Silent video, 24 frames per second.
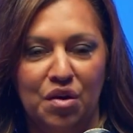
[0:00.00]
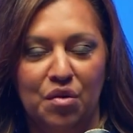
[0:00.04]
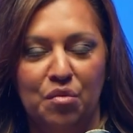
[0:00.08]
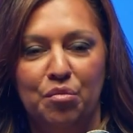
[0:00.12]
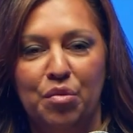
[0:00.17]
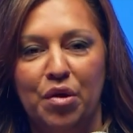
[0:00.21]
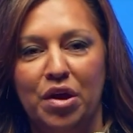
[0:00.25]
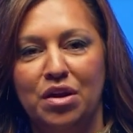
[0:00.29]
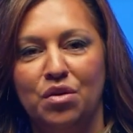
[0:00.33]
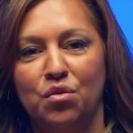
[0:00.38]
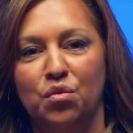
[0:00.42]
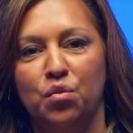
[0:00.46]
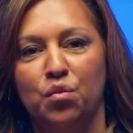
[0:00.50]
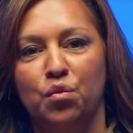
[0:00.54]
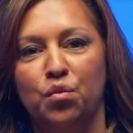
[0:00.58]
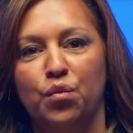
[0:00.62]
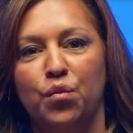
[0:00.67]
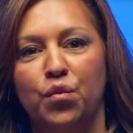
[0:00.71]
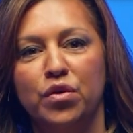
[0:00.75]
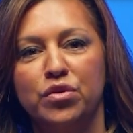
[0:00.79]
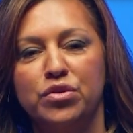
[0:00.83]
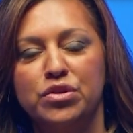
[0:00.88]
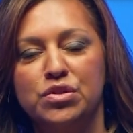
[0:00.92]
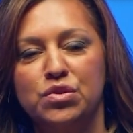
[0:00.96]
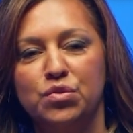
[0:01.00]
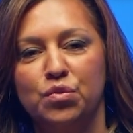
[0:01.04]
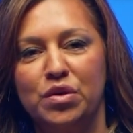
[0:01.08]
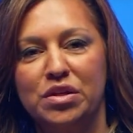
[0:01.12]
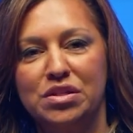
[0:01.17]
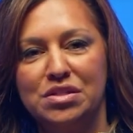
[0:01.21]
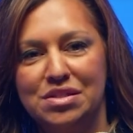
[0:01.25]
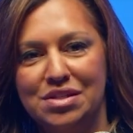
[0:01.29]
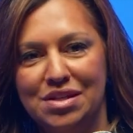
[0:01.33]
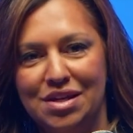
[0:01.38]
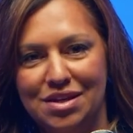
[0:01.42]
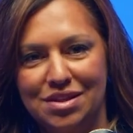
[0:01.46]
But we
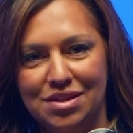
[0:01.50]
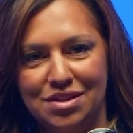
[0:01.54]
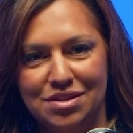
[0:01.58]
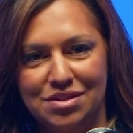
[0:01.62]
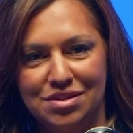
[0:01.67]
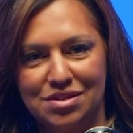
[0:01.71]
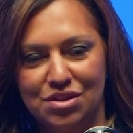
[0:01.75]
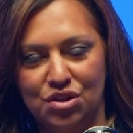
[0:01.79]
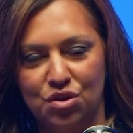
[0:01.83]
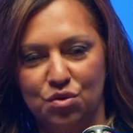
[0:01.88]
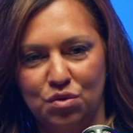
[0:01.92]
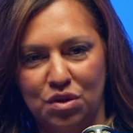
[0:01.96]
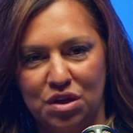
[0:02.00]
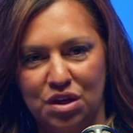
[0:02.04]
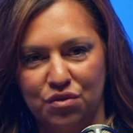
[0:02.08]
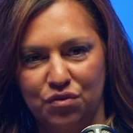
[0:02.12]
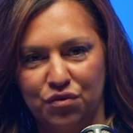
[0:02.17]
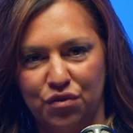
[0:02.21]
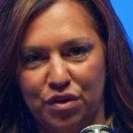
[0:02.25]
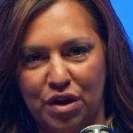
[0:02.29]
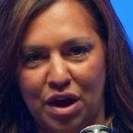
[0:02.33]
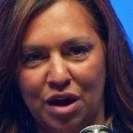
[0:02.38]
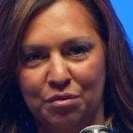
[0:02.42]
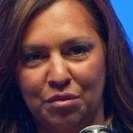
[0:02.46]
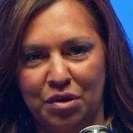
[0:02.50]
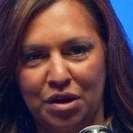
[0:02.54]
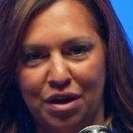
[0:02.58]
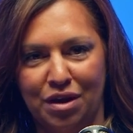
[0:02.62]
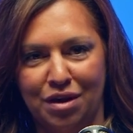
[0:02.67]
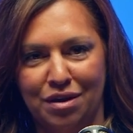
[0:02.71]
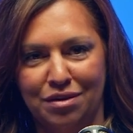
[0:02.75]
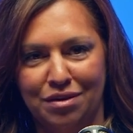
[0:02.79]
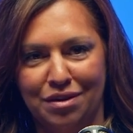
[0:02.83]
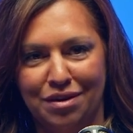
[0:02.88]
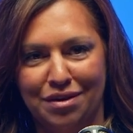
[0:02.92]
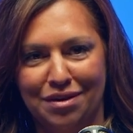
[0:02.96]
see this unique phenomenon